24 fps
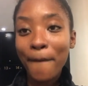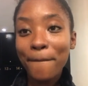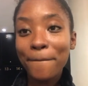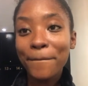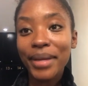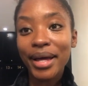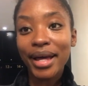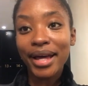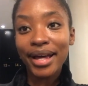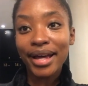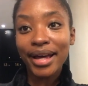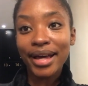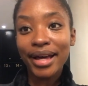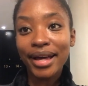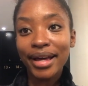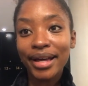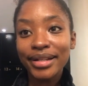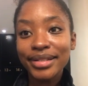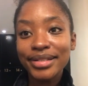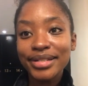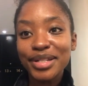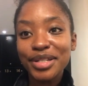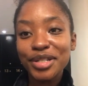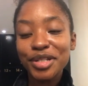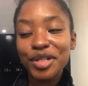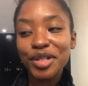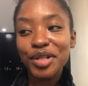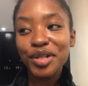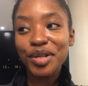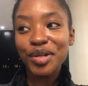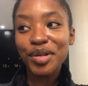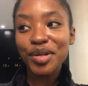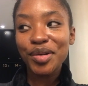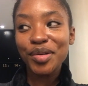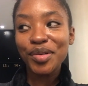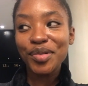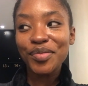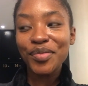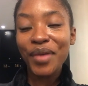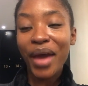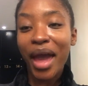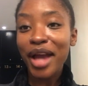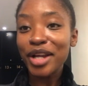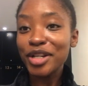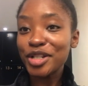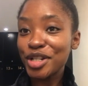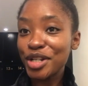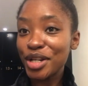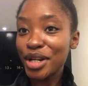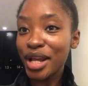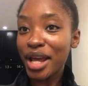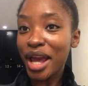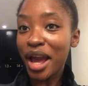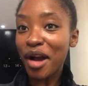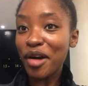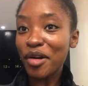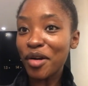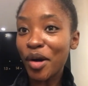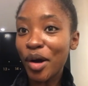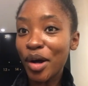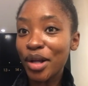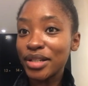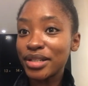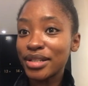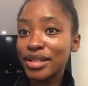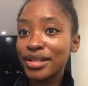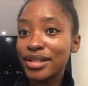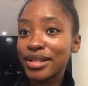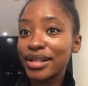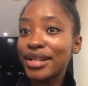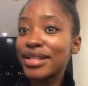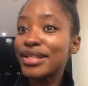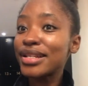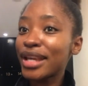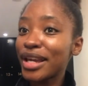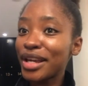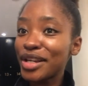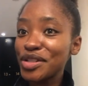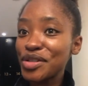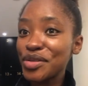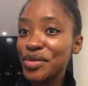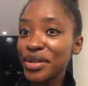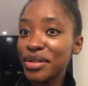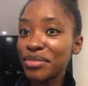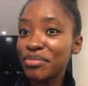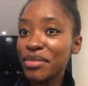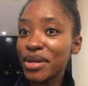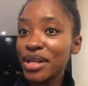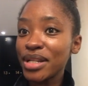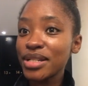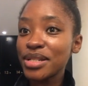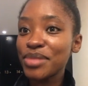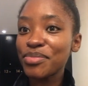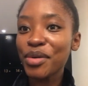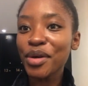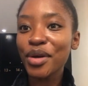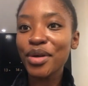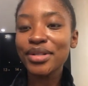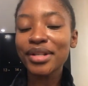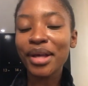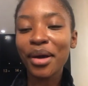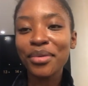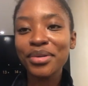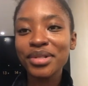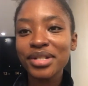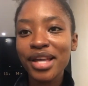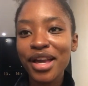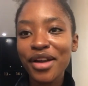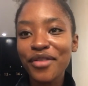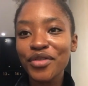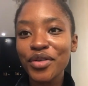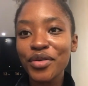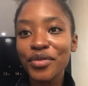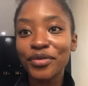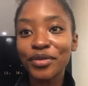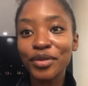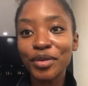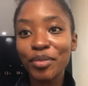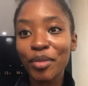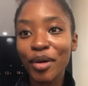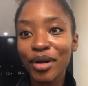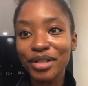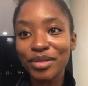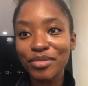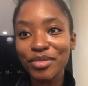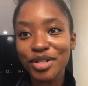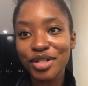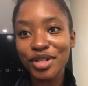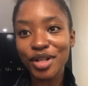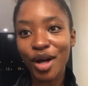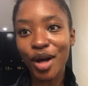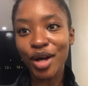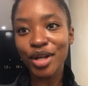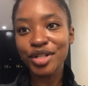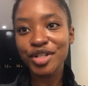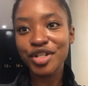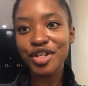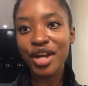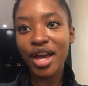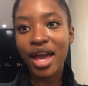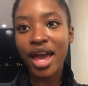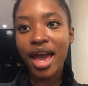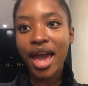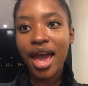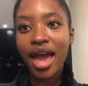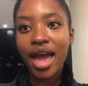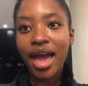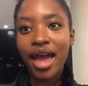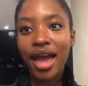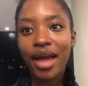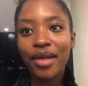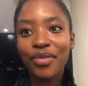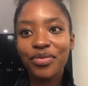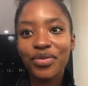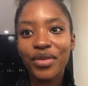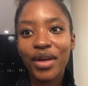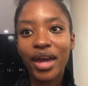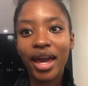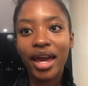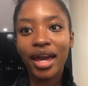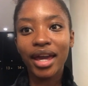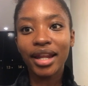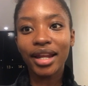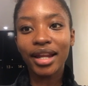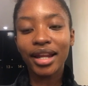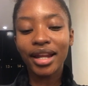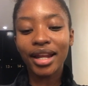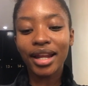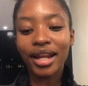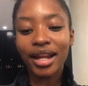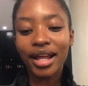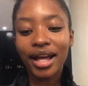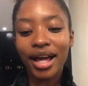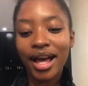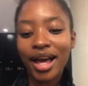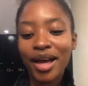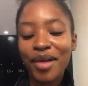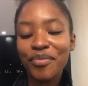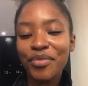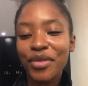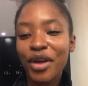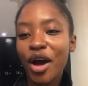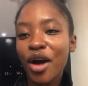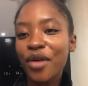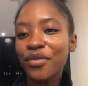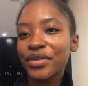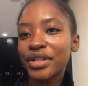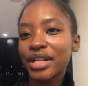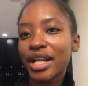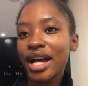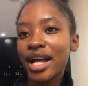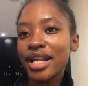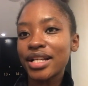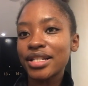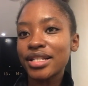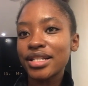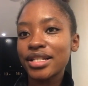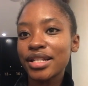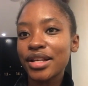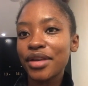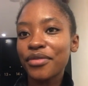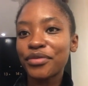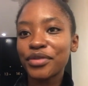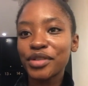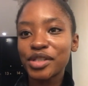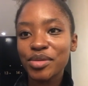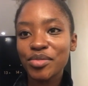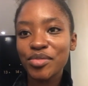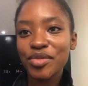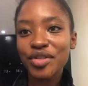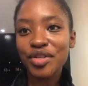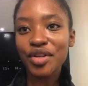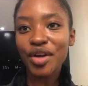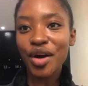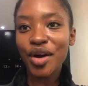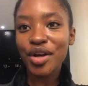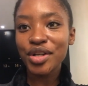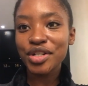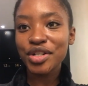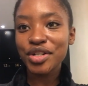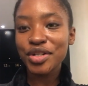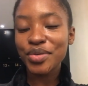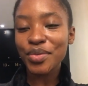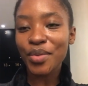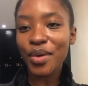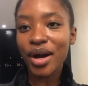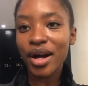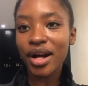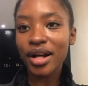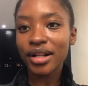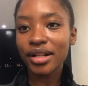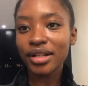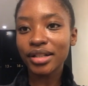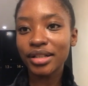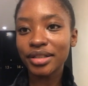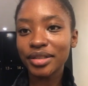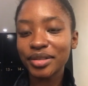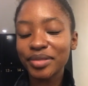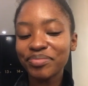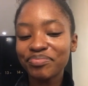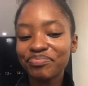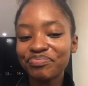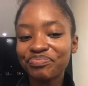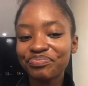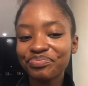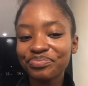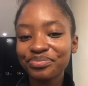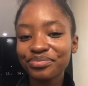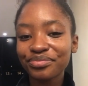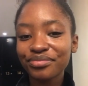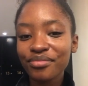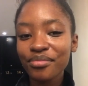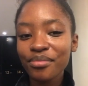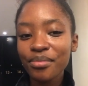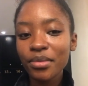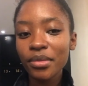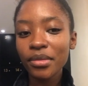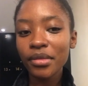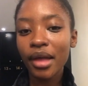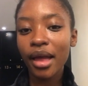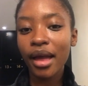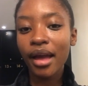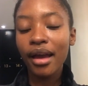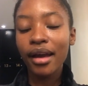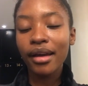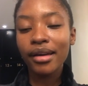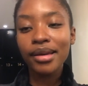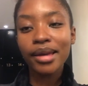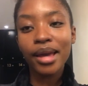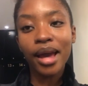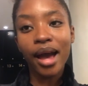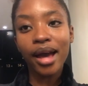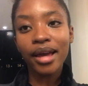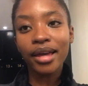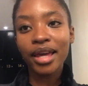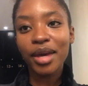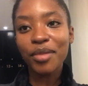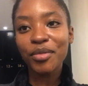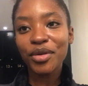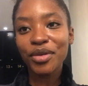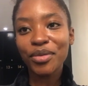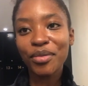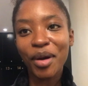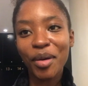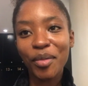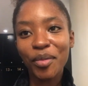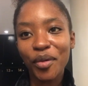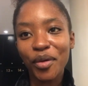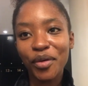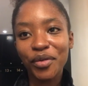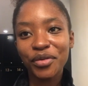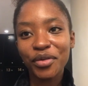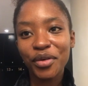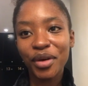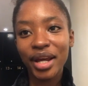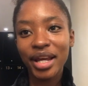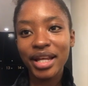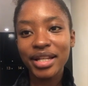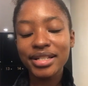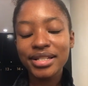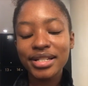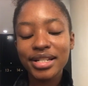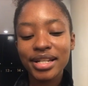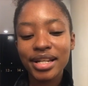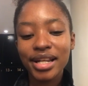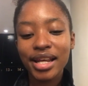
but. Actually, I got a second treatment because I was here for a full body massage, and then they offered us a foot massage as well. Yeah, I came with my boyfriend.